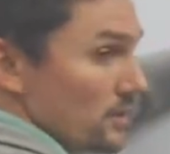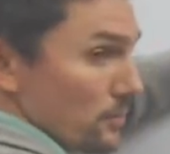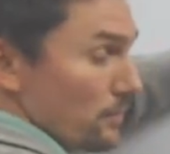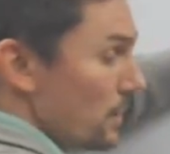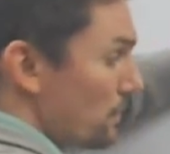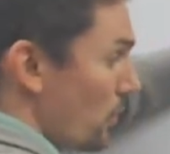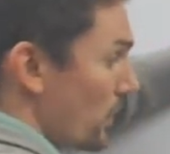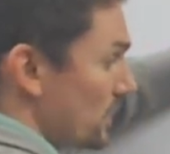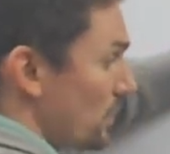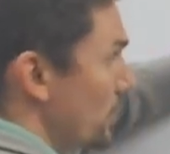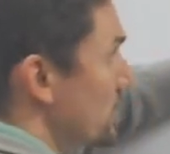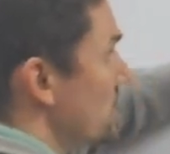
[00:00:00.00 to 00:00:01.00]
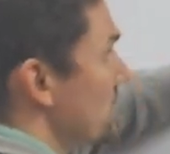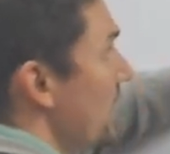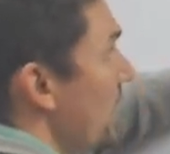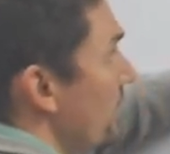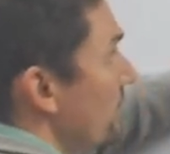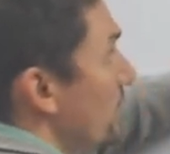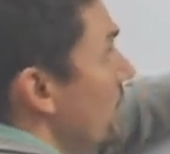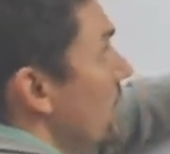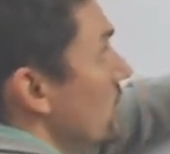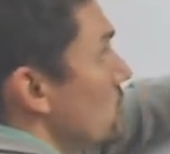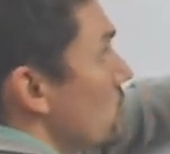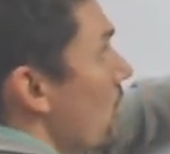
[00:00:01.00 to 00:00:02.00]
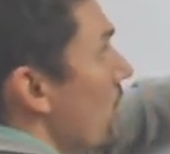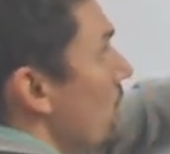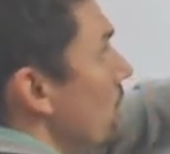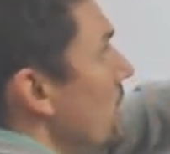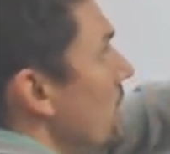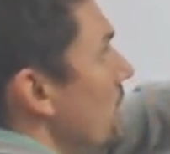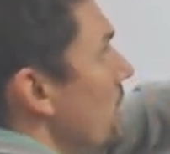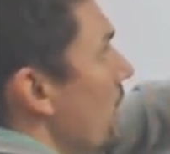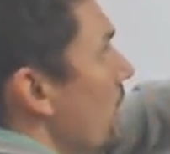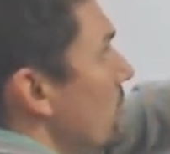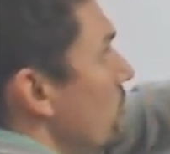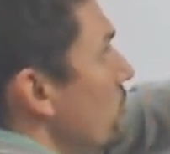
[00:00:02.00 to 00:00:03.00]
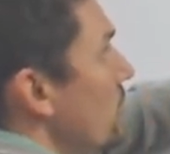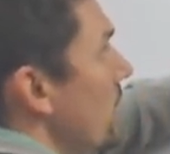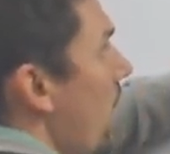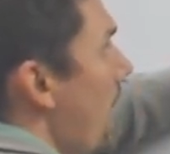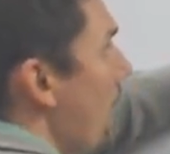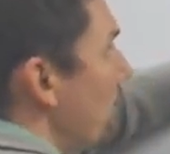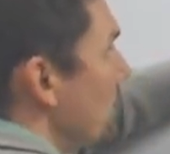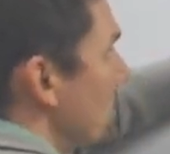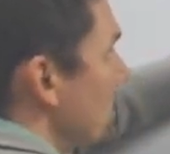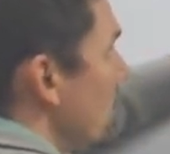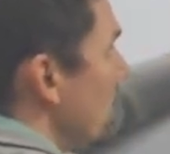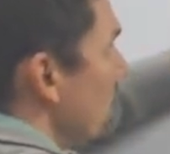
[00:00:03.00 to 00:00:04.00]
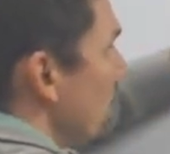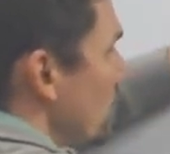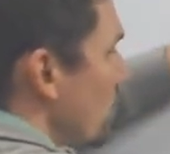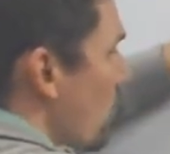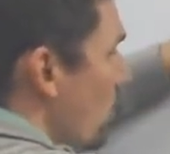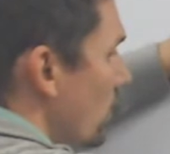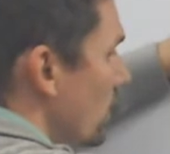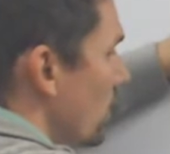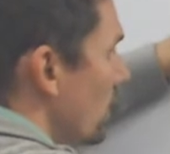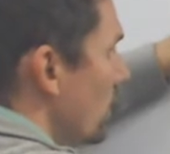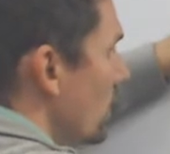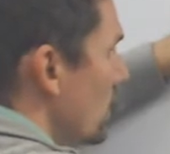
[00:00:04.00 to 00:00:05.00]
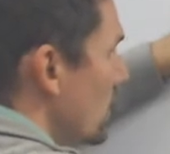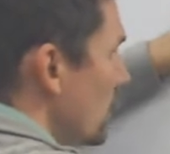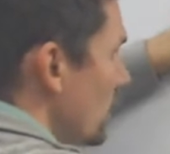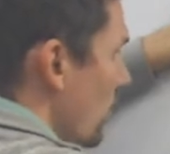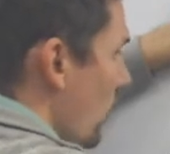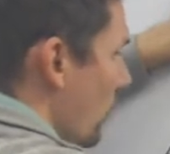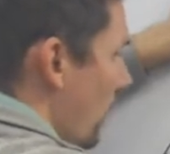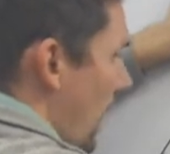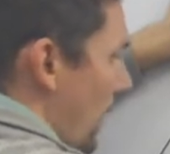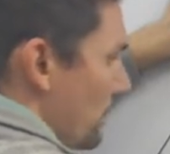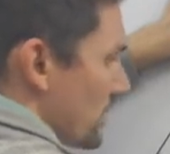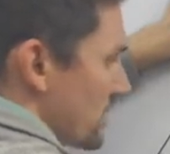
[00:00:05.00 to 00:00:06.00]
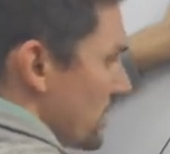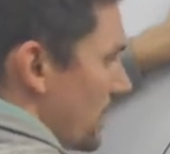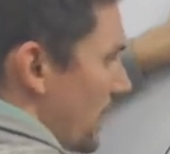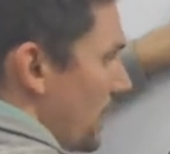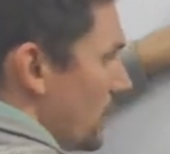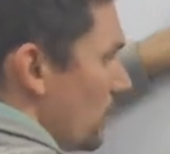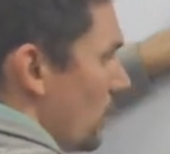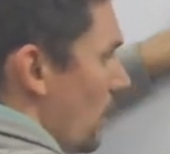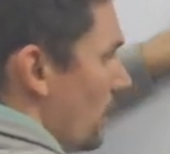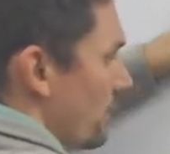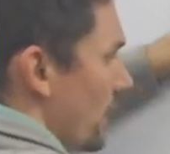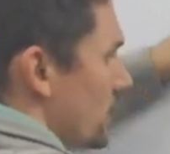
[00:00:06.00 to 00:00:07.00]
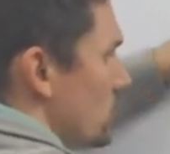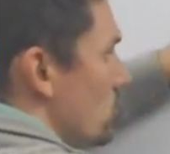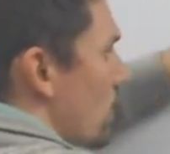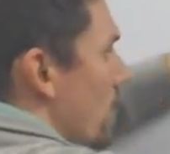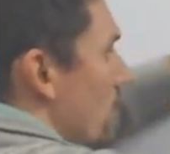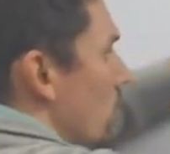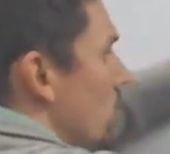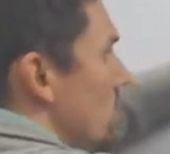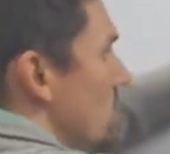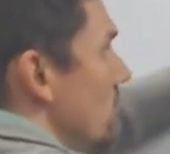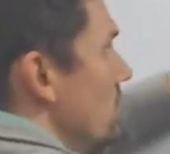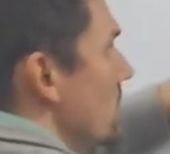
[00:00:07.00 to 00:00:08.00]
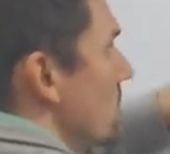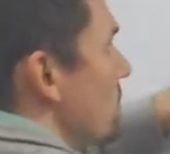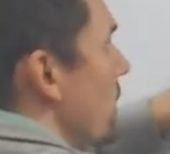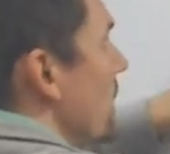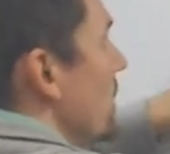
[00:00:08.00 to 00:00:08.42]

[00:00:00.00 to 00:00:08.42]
midpoint that we just have, draw the median up to the opposite corner or opposite angle of that triangle. So this red